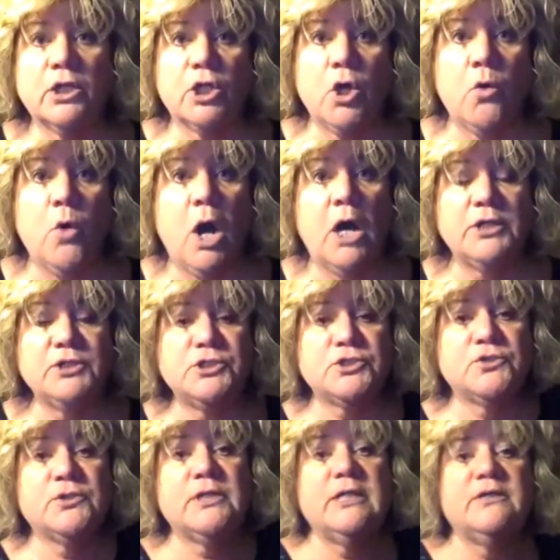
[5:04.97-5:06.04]
to go
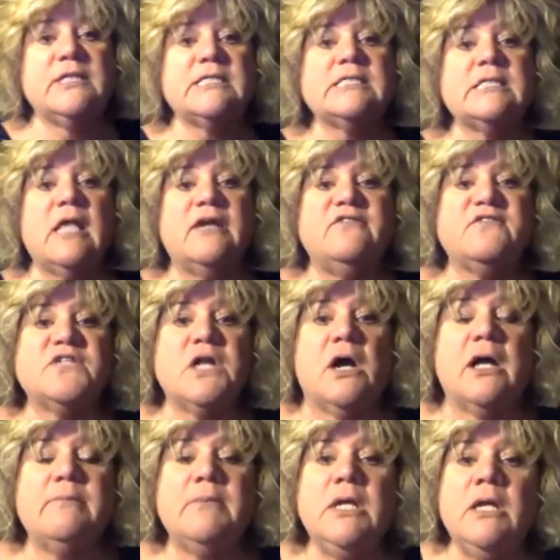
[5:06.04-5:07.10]
under in this
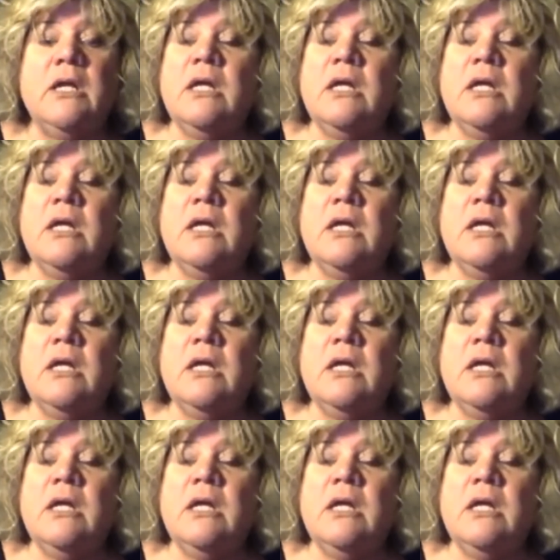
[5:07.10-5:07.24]
lifetime